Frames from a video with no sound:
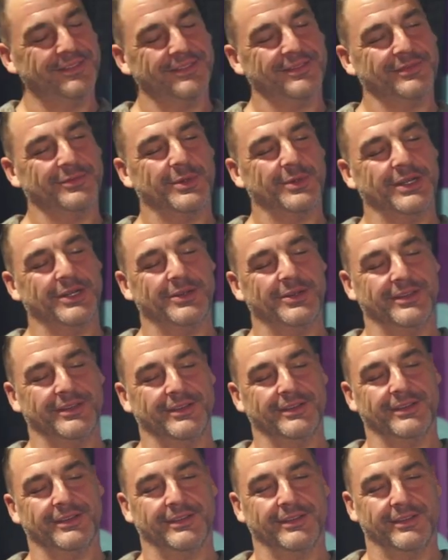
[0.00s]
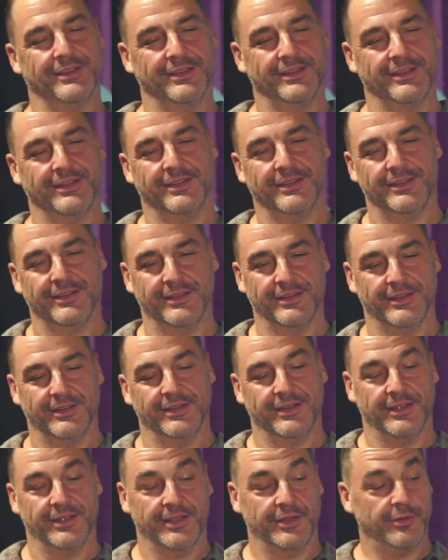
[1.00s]
Right on.
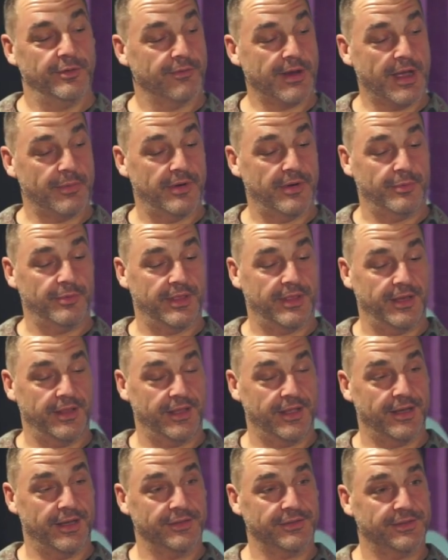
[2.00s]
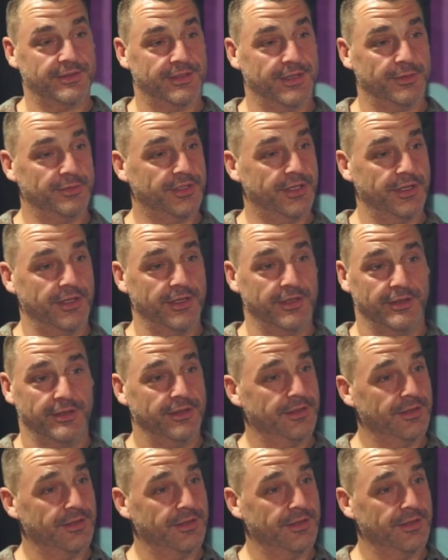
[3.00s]
You want to wrap it up with anything else? That was good.